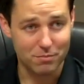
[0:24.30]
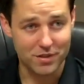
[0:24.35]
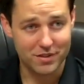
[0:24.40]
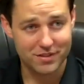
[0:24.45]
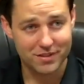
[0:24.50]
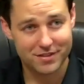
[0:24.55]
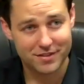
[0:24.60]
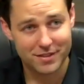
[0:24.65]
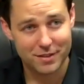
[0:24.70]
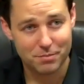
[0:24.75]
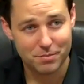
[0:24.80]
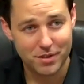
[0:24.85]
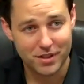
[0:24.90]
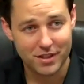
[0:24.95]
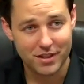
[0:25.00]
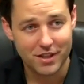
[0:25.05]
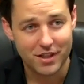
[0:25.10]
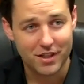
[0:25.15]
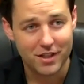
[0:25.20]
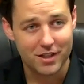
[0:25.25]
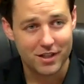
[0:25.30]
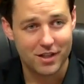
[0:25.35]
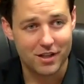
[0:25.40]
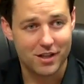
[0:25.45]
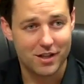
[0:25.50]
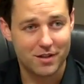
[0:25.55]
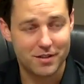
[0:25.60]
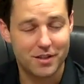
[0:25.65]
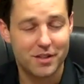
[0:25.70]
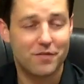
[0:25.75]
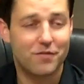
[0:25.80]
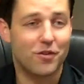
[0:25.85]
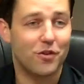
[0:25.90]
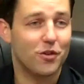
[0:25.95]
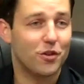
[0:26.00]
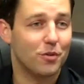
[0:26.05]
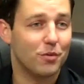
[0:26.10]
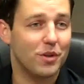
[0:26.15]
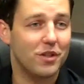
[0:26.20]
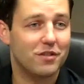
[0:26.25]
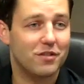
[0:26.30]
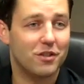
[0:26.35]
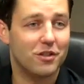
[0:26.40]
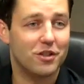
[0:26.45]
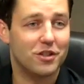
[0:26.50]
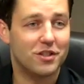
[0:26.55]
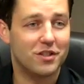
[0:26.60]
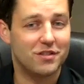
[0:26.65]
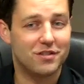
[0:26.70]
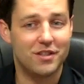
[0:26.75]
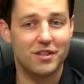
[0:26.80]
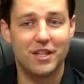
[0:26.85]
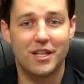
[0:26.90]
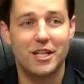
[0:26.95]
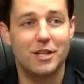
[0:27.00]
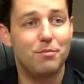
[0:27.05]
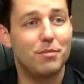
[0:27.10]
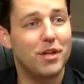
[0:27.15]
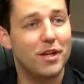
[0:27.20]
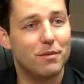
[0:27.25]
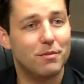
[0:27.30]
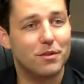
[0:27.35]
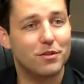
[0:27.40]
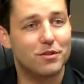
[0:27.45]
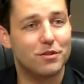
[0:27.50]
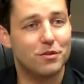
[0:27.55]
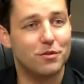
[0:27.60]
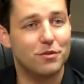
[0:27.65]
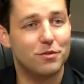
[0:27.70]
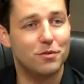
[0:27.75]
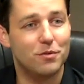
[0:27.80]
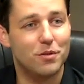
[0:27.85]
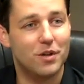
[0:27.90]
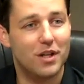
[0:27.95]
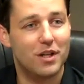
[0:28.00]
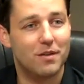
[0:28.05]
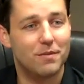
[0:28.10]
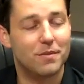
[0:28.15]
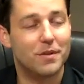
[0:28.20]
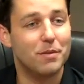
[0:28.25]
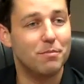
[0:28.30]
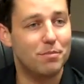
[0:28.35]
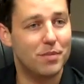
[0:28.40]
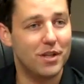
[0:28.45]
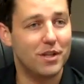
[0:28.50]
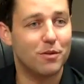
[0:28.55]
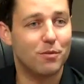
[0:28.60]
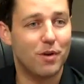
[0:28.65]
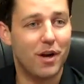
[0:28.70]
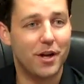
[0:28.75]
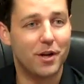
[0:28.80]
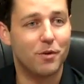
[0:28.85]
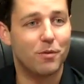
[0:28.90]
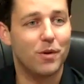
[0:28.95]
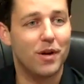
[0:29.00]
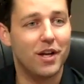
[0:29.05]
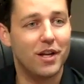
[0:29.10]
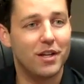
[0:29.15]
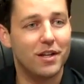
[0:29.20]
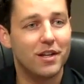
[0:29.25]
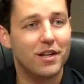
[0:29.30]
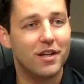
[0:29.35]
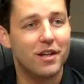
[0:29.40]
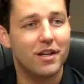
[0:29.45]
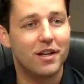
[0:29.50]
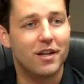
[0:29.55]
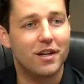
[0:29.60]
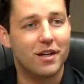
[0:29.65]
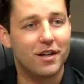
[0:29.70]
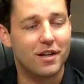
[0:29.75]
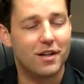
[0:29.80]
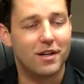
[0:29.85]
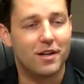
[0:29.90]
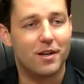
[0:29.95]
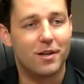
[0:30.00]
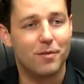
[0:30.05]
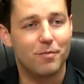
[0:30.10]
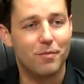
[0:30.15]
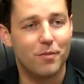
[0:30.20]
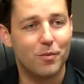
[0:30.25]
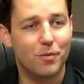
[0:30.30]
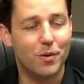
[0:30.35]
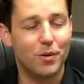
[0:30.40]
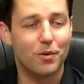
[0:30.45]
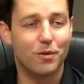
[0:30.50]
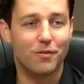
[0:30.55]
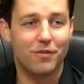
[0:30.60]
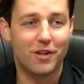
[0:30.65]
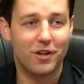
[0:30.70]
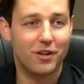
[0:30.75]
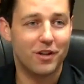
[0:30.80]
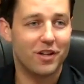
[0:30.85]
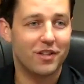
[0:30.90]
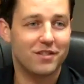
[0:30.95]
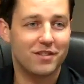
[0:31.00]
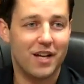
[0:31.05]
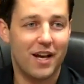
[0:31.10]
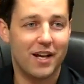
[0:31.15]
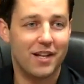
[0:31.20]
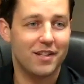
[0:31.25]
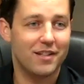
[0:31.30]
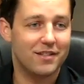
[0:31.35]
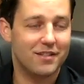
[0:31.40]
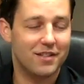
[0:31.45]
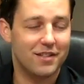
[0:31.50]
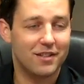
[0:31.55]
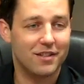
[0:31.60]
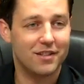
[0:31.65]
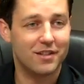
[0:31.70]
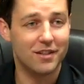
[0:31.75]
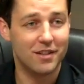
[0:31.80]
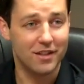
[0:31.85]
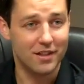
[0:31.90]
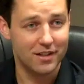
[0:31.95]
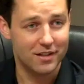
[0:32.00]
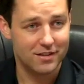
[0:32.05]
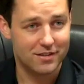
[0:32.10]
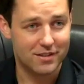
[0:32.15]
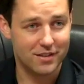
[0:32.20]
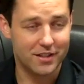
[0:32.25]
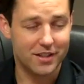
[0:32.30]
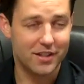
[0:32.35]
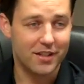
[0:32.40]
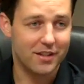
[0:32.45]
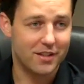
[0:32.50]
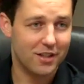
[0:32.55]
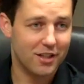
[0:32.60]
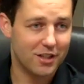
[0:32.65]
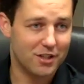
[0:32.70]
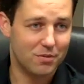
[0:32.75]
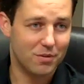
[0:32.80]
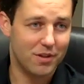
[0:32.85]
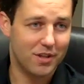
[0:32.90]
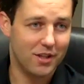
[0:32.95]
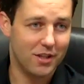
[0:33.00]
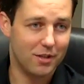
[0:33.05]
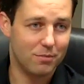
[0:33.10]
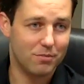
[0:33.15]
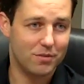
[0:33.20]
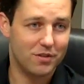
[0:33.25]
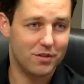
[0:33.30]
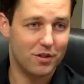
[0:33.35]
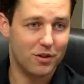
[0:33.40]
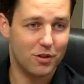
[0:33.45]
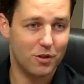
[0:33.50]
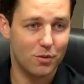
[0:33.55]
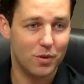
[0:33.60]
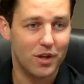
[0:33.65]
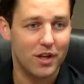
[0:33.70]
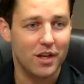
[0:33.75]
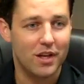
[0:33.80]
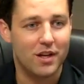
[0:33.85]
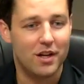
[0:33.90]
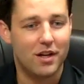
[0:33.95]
Mississippi, did further research to see that he'd be able to compete right away, we were very excited to get in touch with him. So